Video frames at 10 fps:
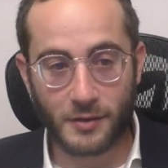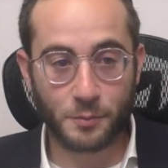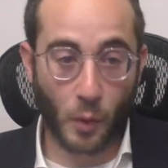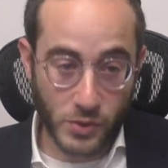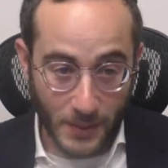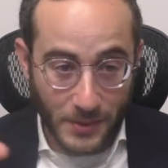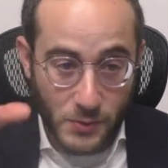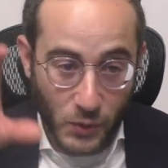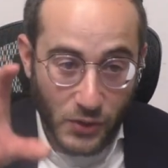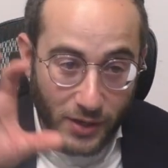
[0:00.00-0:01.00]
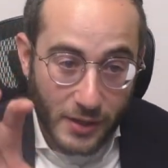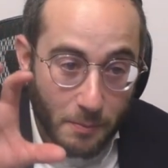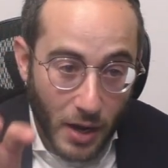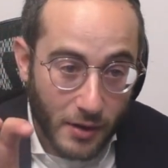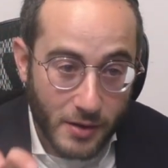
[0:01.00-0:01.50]
But sometimes when you're in the
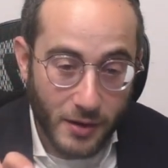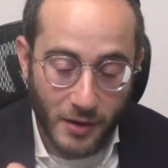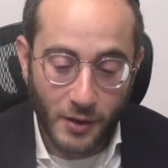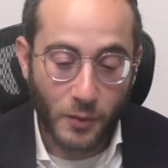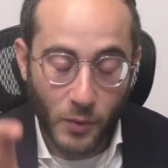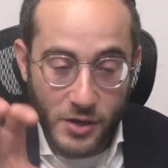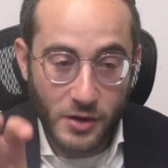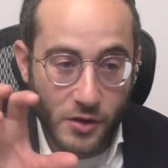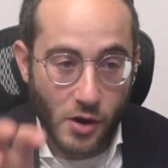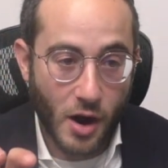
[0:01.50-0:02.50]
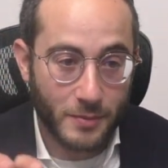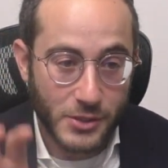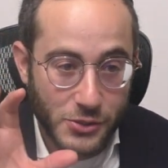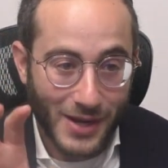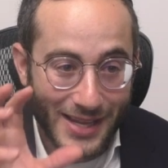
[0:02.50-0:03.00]
mud, when you're in the
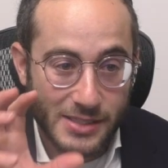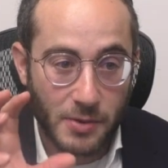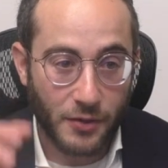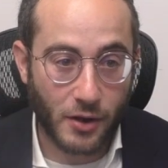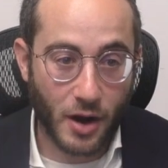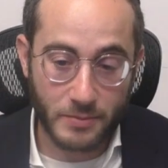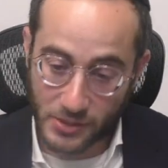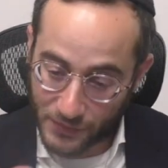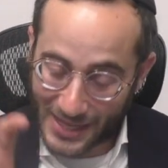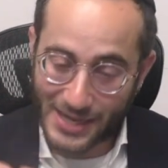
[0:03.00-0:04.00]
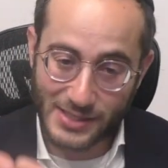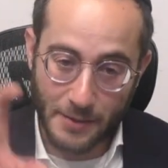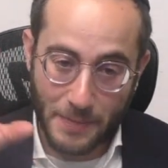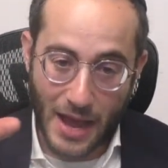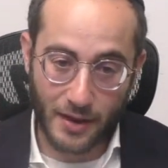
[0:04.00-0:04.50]
garbage, you can't smell the garbage. If you take a
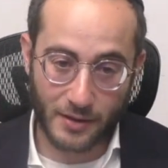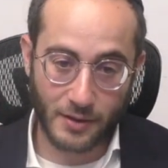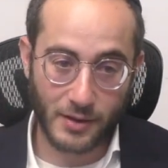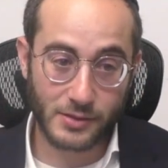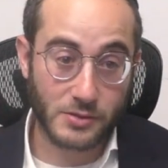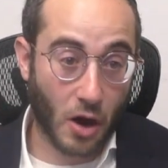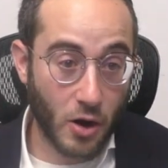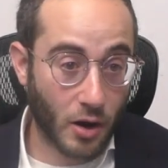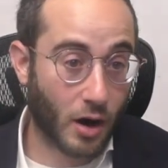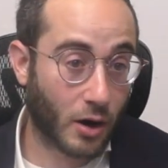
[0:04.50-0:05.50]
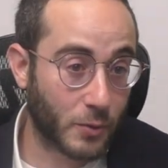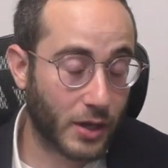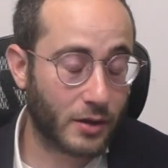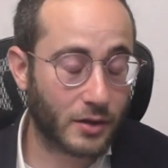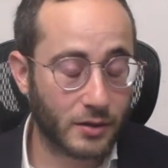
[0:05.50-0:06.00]
step back, so are, are
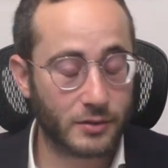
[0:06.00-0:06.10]
we?